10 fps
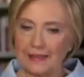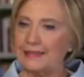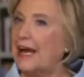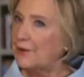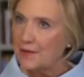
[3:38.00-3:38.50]
laid
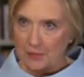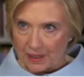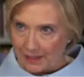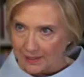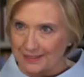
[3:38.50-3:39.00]
down on the
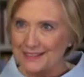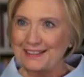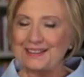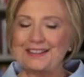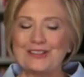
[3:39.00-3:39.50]
bed,
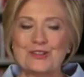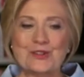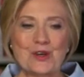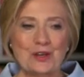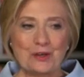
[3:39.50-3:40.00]
just
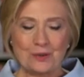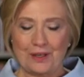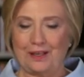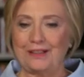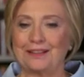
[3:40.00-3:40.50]
thought,
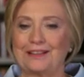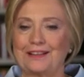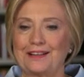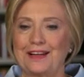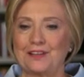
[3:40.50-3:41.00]
okay,
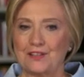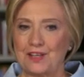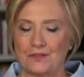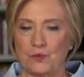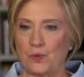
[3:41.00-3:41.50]
I just
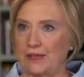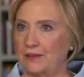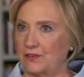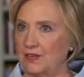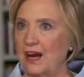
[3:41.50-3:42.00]
have to wait this